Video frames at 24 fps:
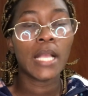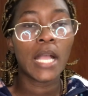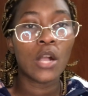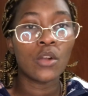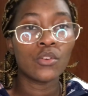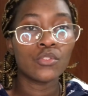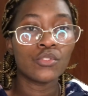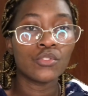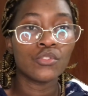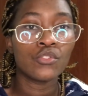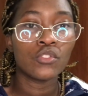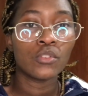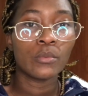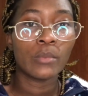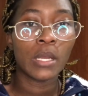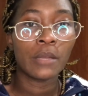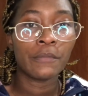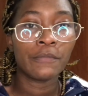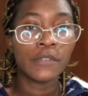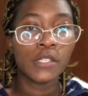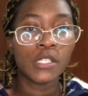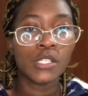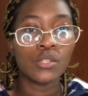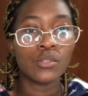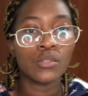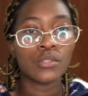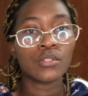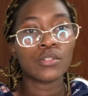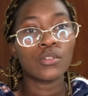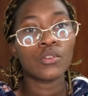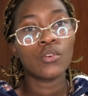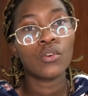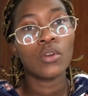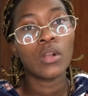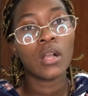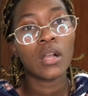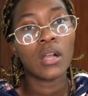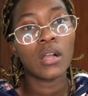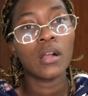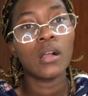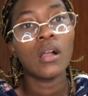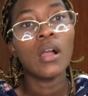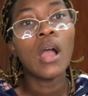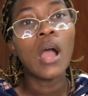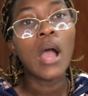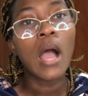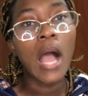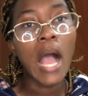how to do my videos longer.
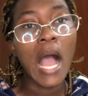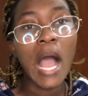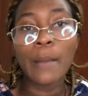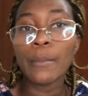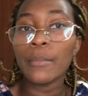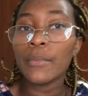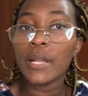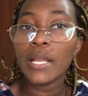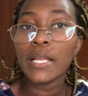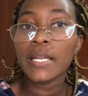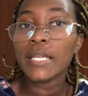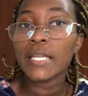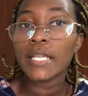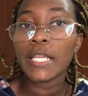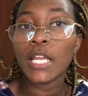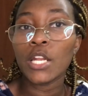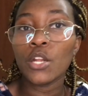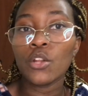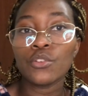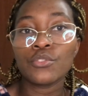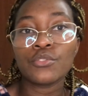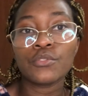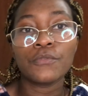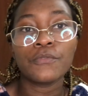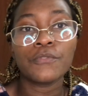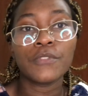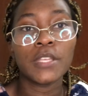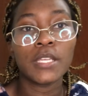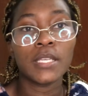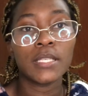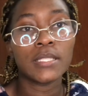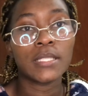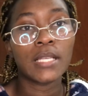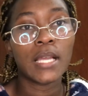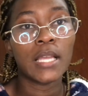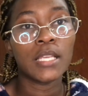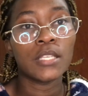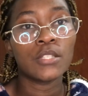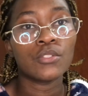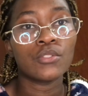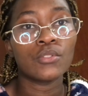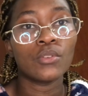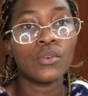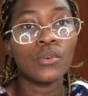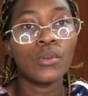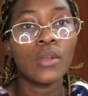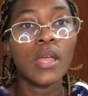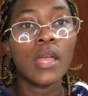I'm learning a lot of things, guys.
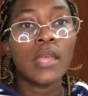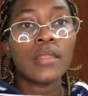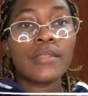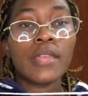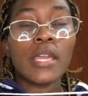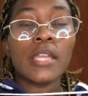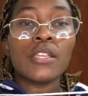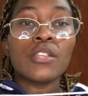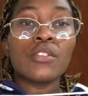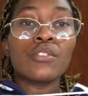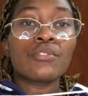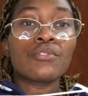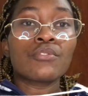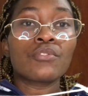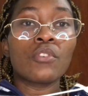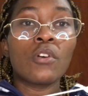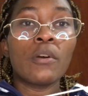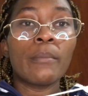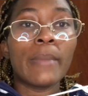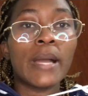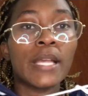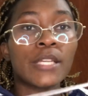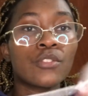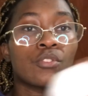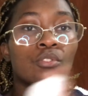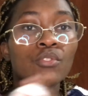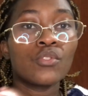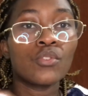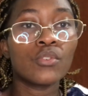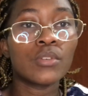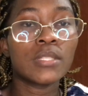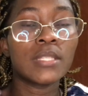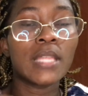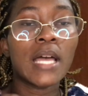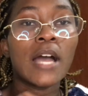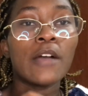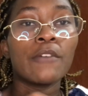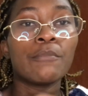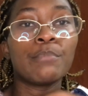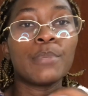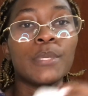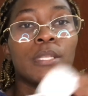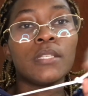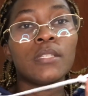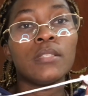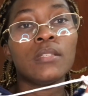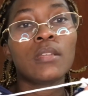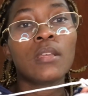So thank you so much to those that have
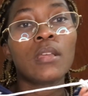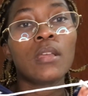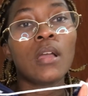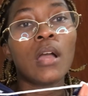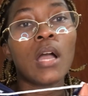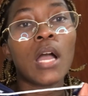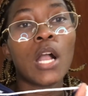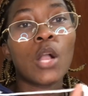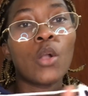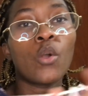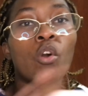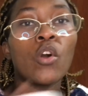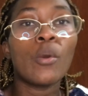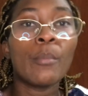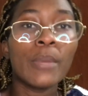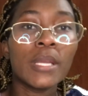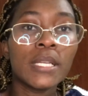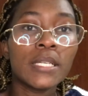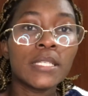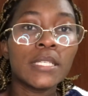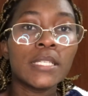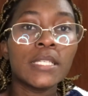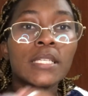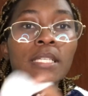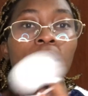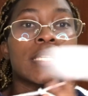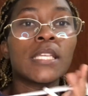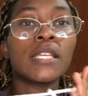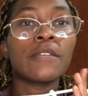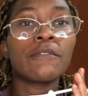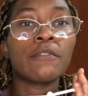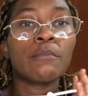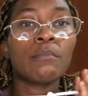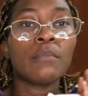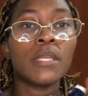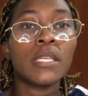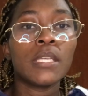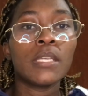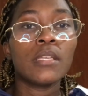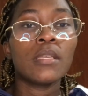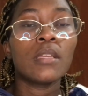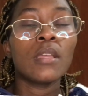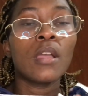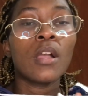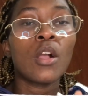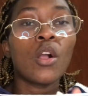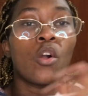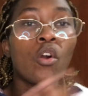been commenting, giving me
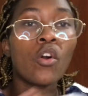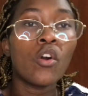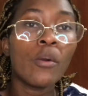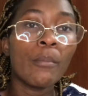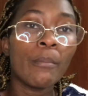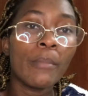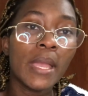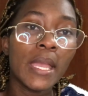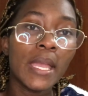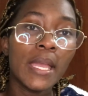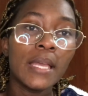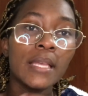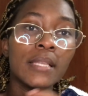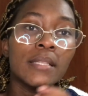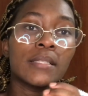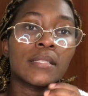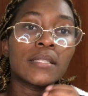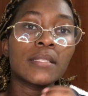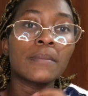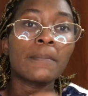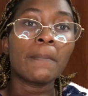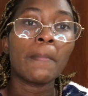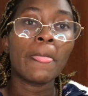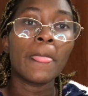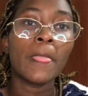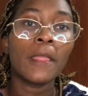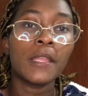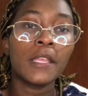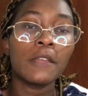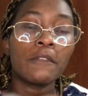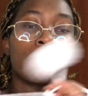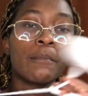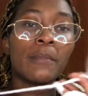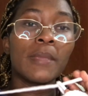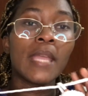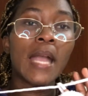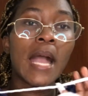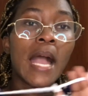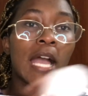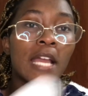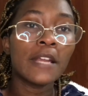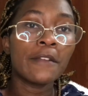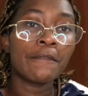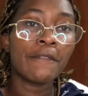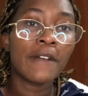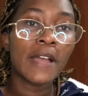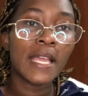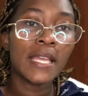comments, giving me
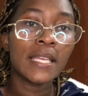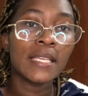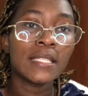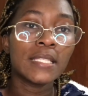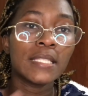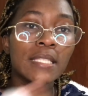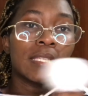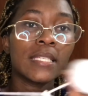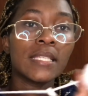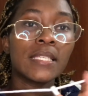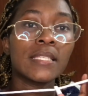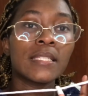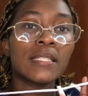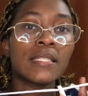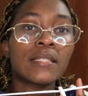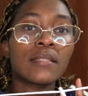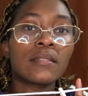advices.